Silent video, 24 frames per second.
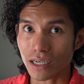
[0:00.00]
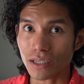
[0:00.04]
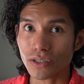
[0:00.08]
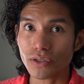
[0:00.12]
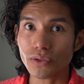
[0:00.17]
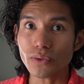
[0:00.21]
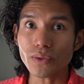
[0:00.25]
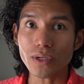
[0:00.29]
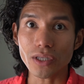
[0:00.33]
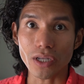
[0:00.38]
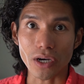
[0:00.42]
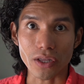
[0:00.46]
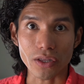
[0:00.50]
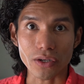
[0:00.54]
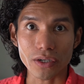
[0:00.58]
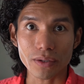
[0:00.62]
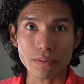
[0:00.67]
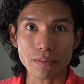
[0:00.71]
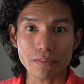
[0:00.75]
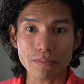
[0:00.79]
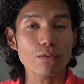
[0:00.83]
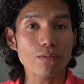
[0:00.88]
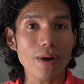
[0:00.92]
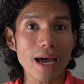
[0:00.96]
to another
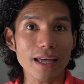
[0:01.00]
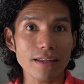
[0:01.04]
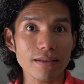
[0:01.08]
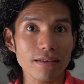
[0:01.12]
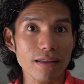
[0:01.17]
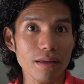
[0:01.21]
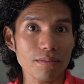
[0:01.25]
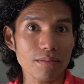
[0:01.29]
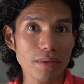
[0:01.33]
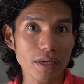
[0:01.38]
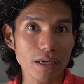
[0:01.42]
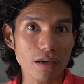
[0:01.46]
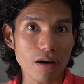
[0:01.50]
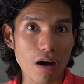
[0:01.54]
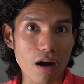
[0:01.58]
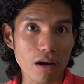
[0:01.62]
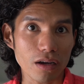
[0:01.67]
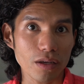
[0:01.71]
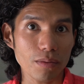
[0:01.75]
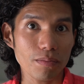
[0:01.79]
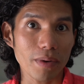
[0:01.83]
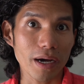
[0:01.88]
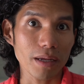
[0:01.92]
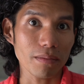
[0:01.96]
rather than being
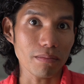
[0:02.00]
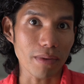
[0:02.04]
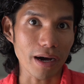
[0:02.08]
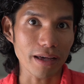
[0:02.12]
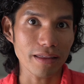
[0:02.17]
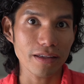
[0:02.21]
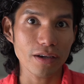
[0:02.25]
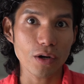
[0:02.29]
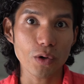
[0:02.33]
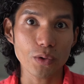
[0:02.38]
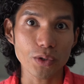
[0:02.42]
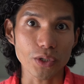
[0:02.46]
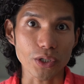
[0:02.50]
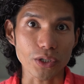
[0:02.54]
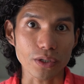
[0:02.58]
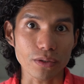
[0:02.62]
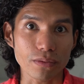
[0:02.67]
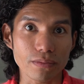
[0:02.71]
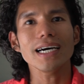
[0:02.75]
occupied by the owner.